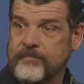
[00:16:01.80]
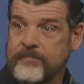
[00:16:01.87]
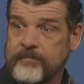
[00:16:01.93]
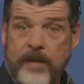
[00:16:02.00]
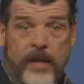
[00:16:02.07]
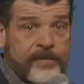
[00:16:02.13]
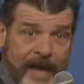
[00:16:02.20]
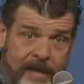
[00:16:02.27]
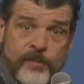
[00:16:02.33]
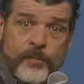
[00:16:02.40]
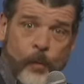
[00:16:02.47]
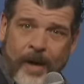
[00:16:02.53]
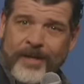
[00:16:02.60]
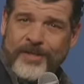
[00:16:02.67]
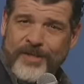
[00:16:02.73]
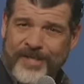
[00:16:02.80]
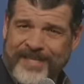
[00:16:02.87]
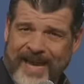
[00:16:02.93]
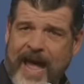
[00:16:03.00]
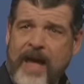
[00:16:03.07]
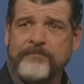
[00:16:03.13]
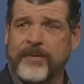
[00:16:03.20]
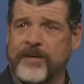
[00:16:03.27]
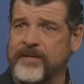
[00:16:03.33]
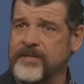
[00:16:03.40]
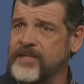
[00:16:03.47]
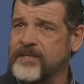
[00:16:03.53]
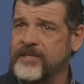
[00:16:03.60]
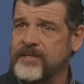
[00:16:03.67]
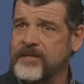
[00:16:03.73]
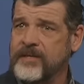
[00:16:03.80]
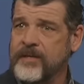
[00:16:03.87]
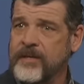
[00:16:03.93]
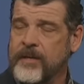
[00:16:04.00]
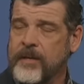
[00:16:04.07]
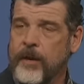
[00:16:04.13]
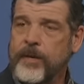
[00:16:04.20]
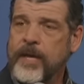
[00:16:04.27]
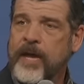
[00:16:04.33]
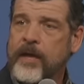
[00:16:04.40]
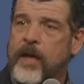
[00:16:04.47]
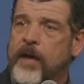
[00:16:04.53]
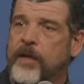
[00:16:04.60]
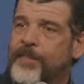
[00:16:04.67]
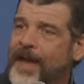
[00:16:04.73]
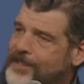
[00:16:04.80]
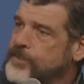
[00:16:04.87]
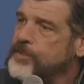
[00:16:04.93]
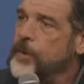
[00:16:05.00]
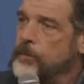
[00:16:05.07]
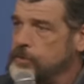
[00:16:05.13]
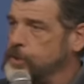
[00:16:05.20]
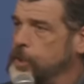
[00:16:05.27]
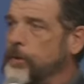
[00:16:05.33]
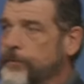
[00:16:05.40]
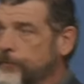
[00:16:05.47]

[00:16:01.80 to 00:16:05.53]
That, that's what just happened. Okay, that's no joke